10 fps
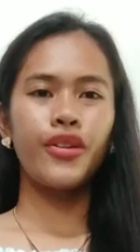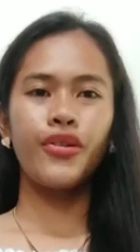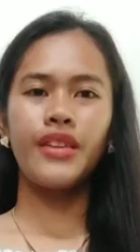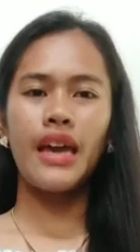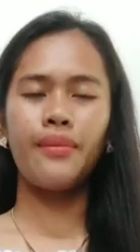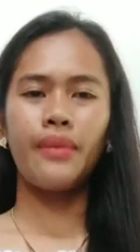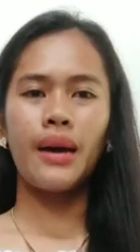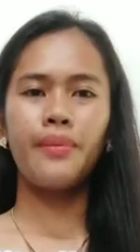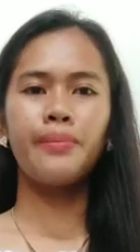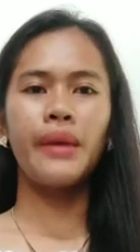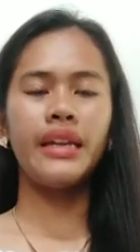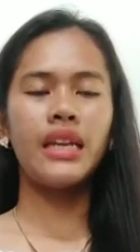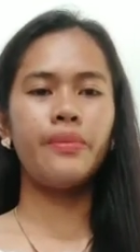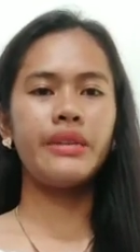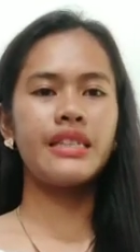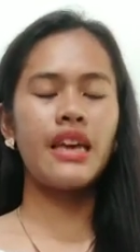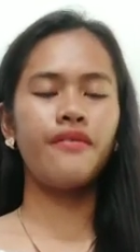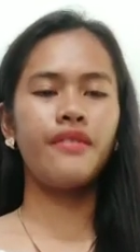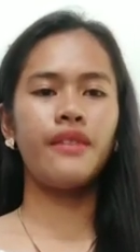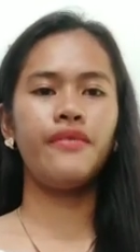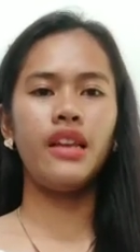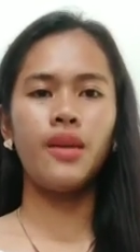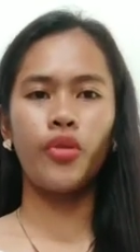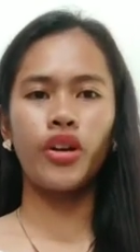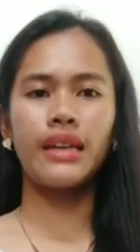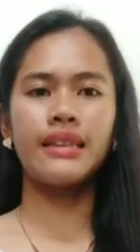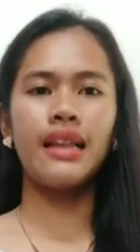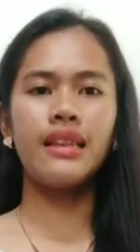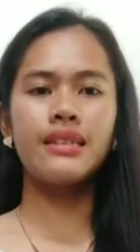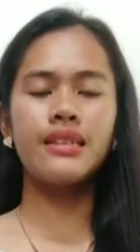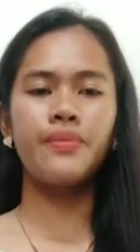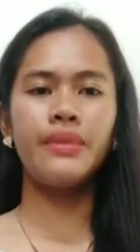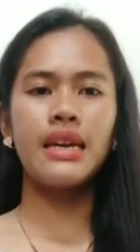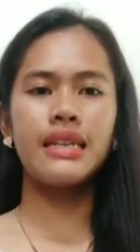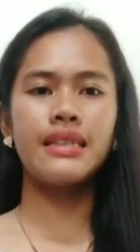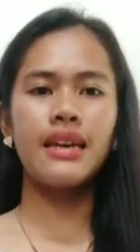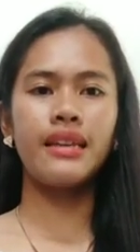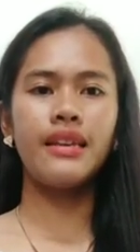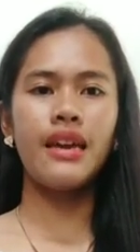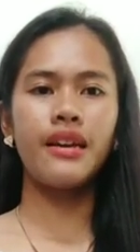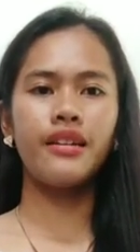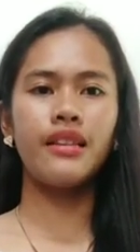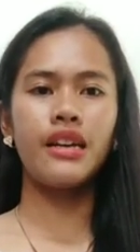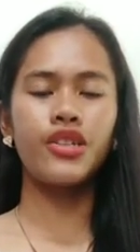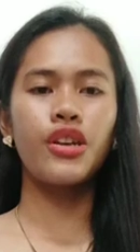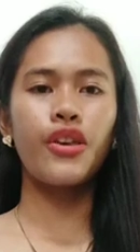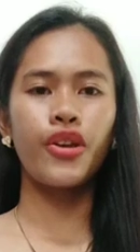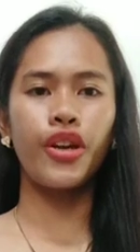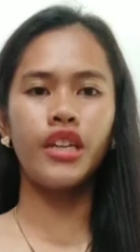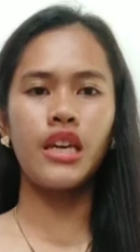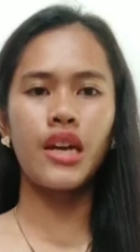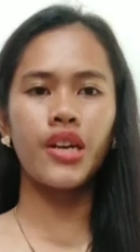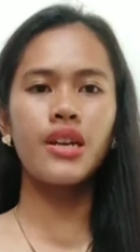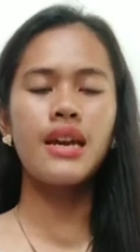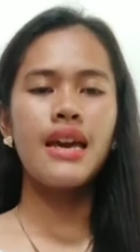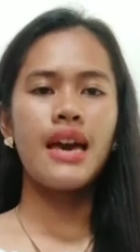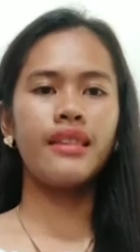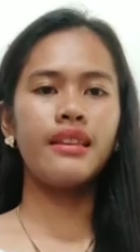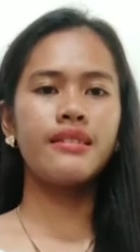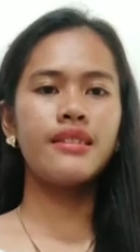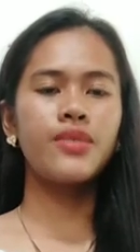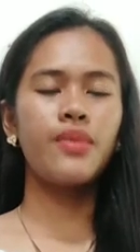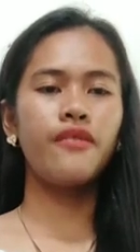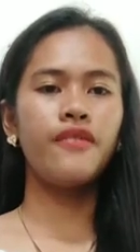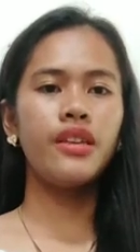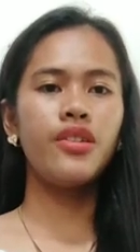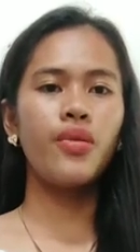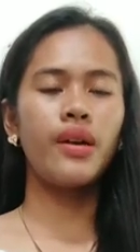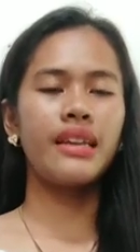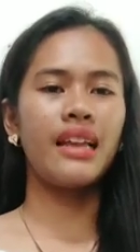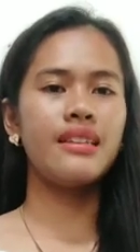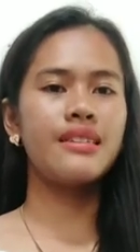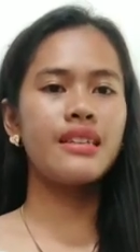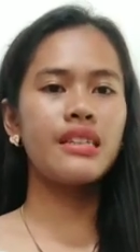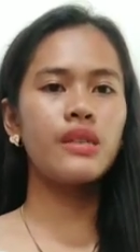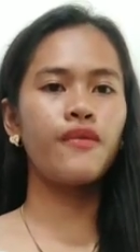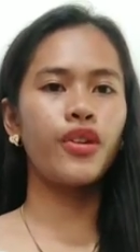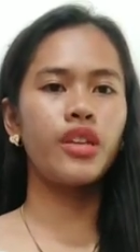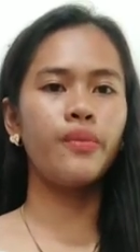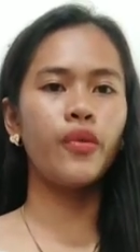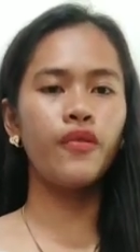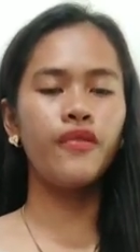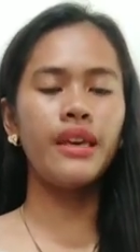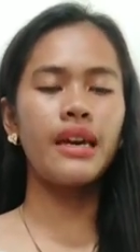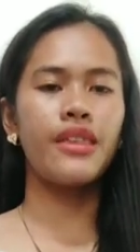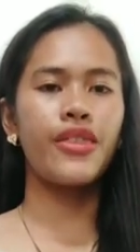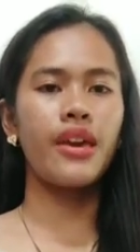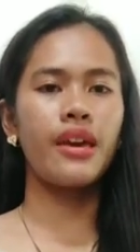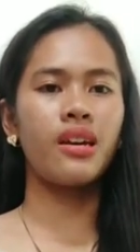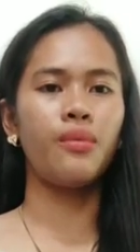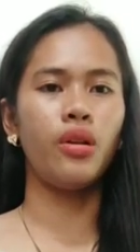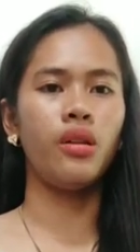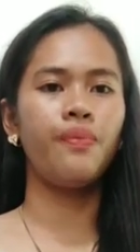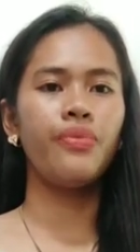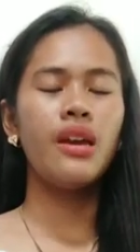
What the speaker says: Good day, ma'am. My name is Eva Villamor Andalas, a BS Ed English 3rd year, and this is my video analysis for the movie Unthinkable.